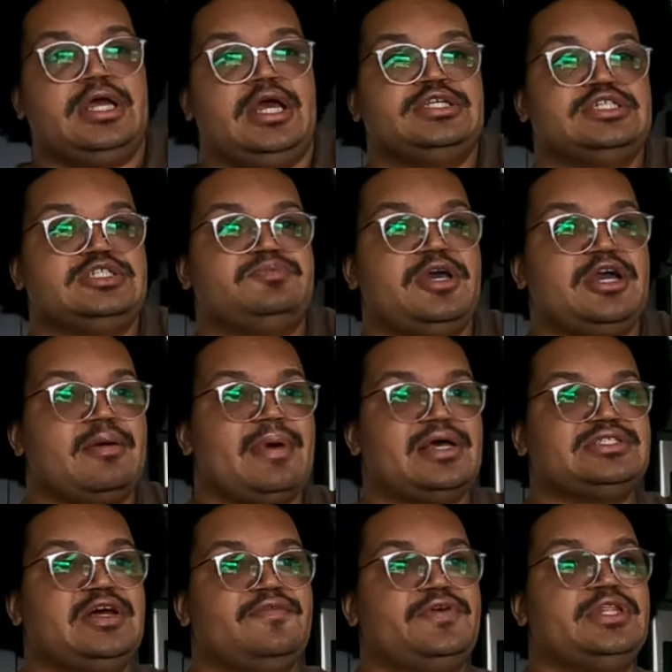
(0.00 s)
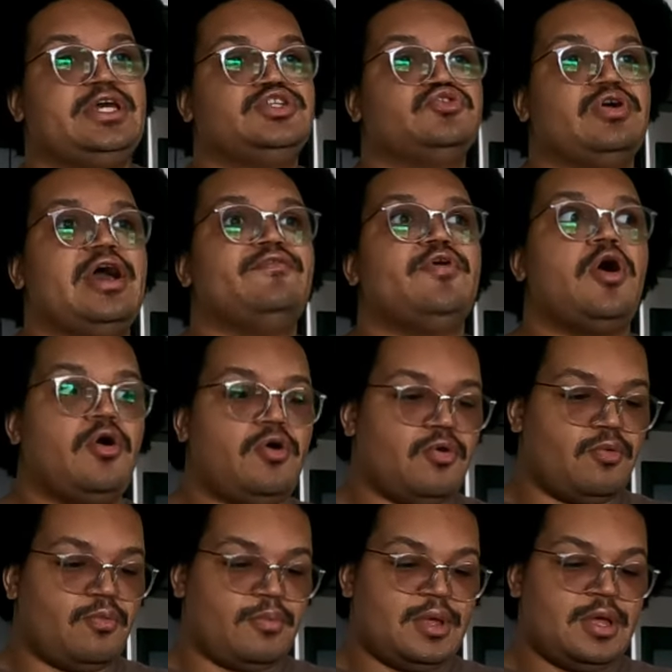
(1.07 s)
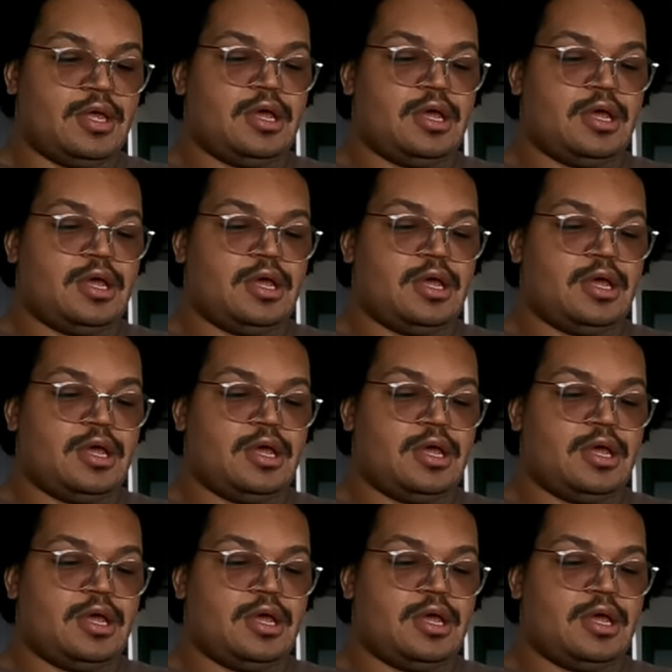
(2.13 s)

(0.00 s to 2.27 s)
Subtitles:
and just pick up my stuff and then drive home.